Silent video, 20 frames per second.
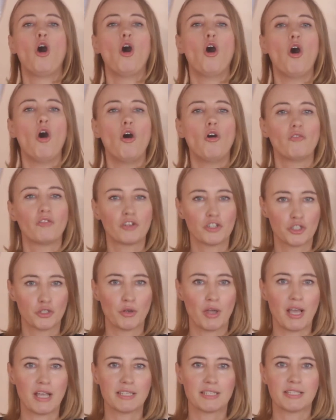
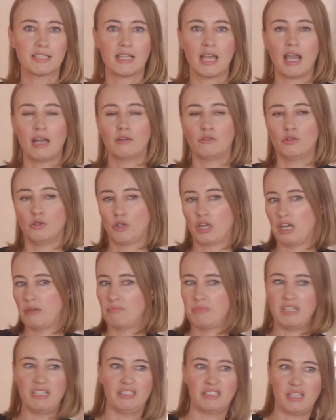overdressed and you can
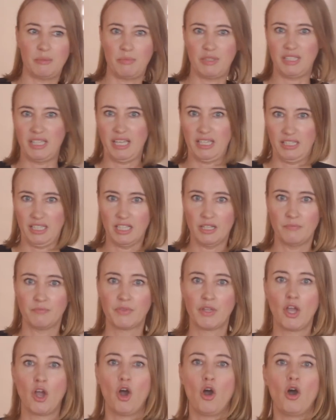be intimidating
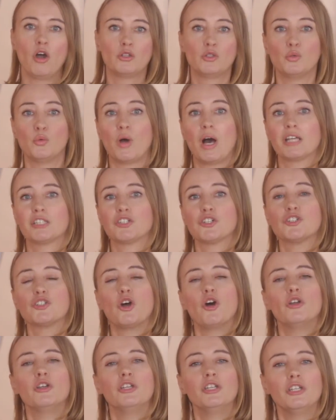to others,
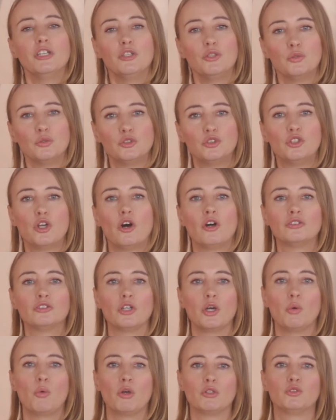and you don't
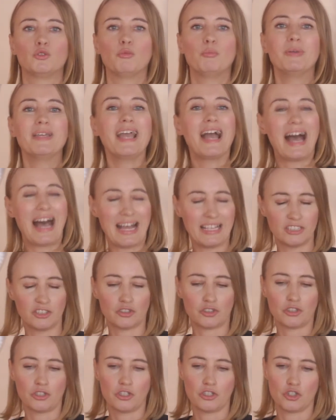want to be
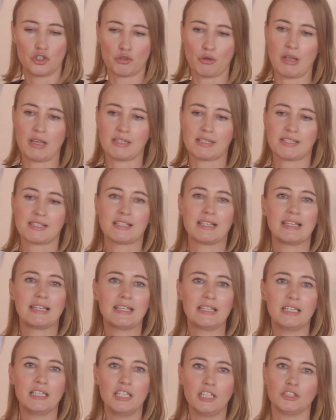underdressed
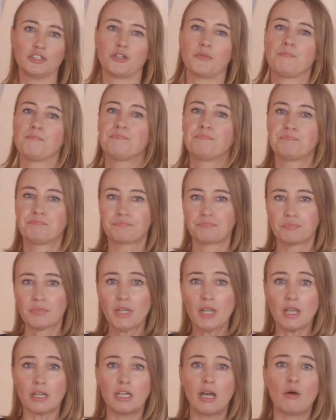either.
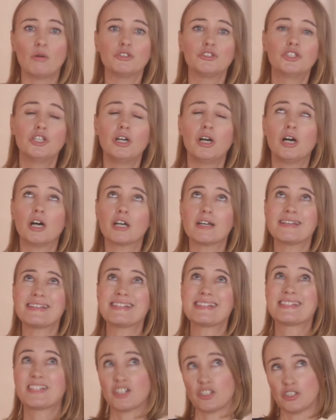Now, there are
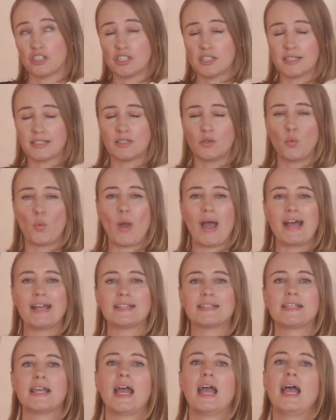certain
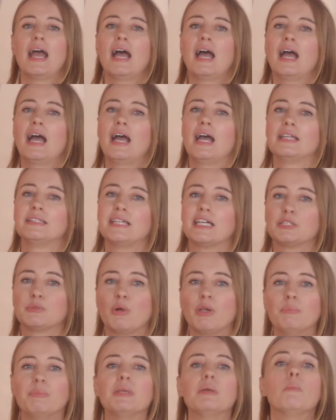silhouettes that
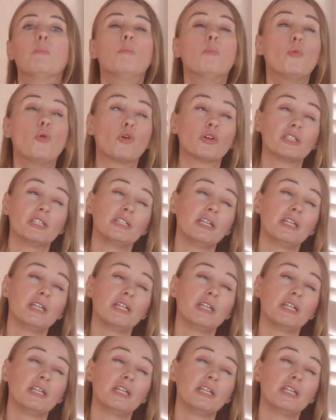will be more than